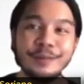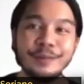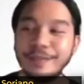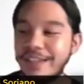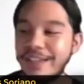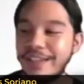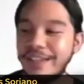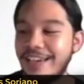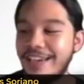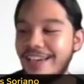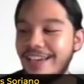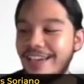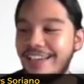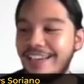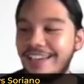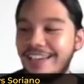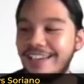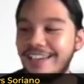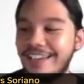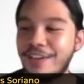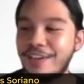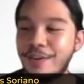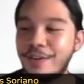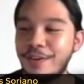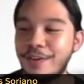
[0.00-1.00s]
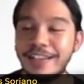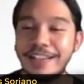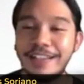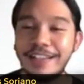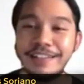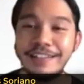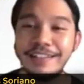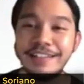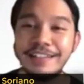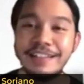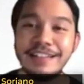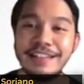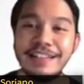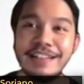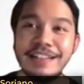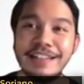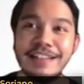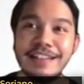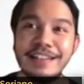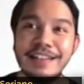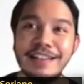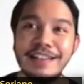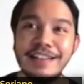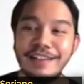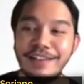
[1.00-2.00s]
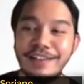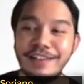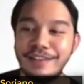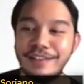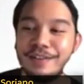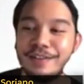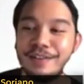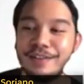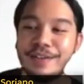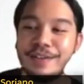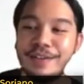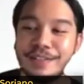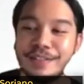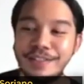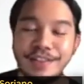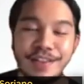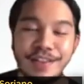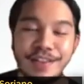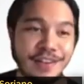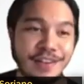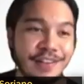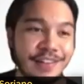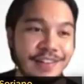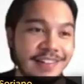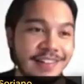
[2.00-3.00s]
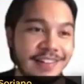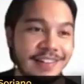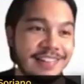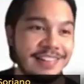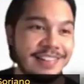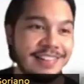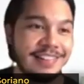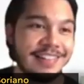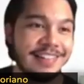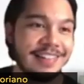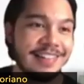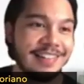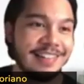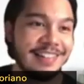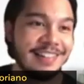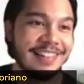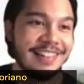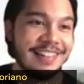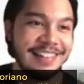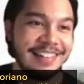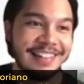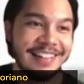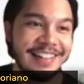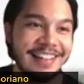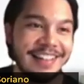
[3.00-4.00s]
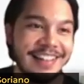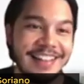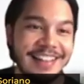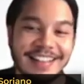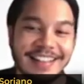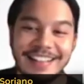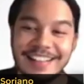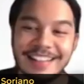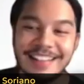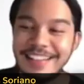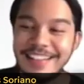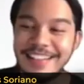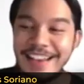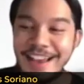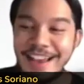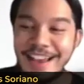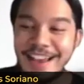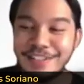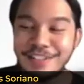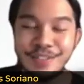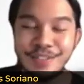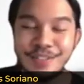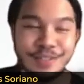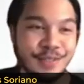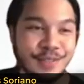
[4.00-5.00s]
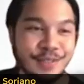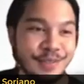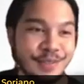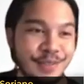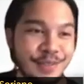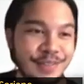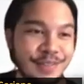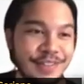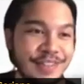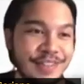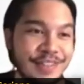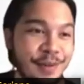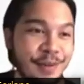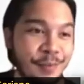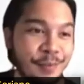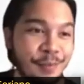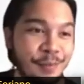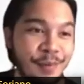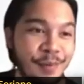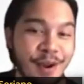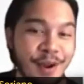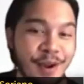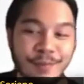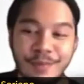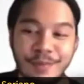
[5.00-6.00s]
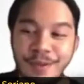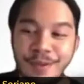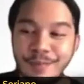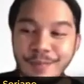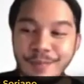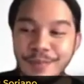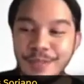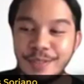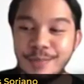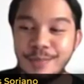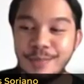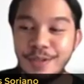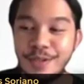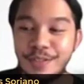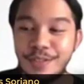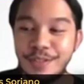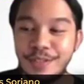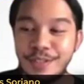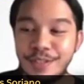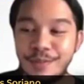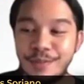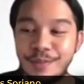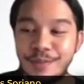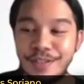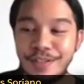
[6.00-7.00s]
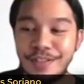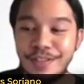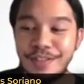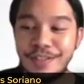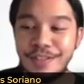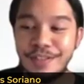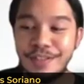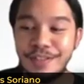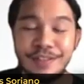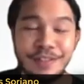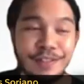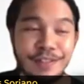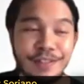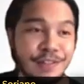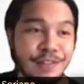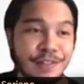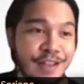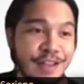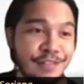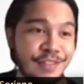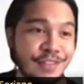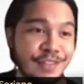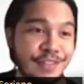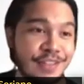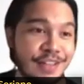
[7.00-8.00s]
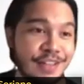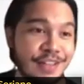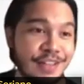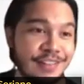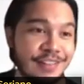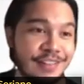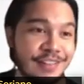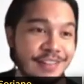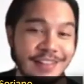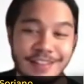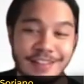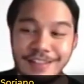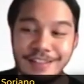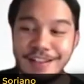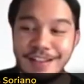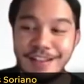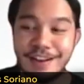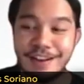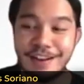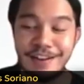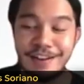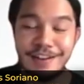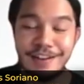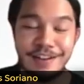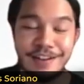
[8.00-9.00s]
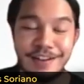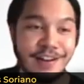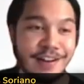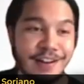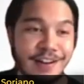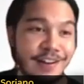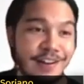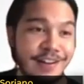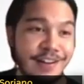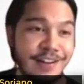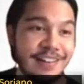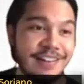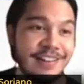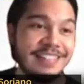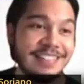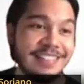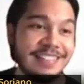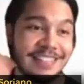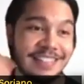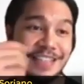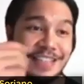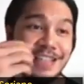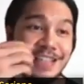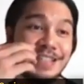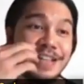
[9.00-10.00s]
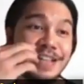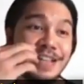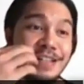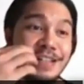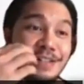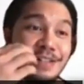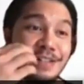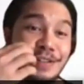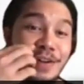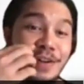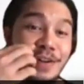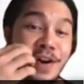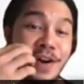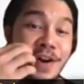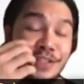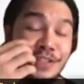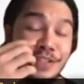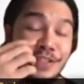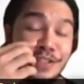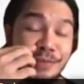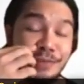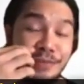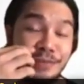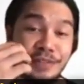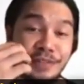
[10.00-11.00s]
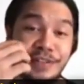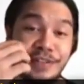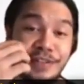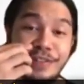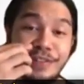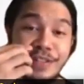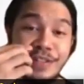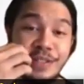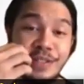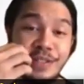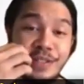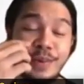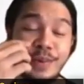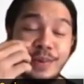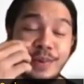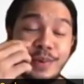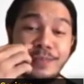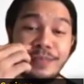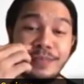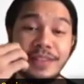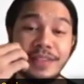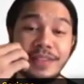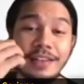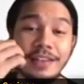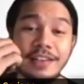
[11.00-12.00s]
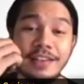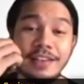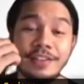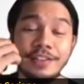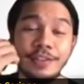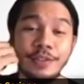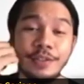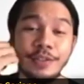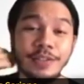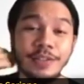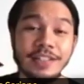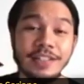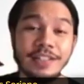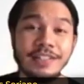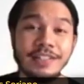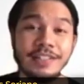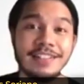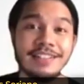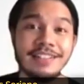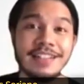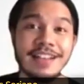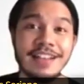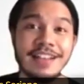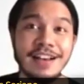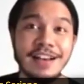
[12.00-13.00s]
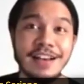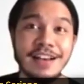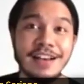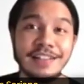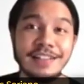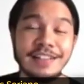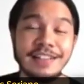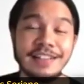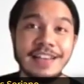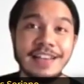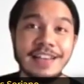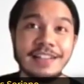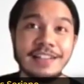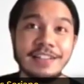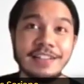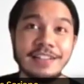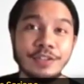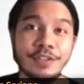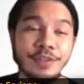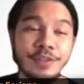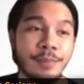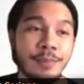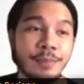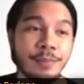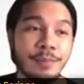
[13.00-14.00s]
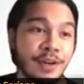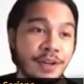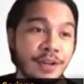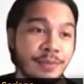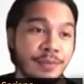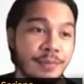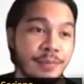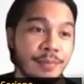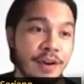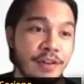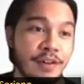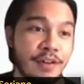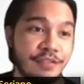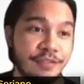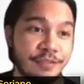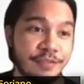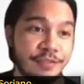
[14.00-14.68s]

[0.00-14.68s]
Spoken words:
they know that it's like the the answer to their problem, especially when their lives are is at cost on this one. So they didn't get into the bottom of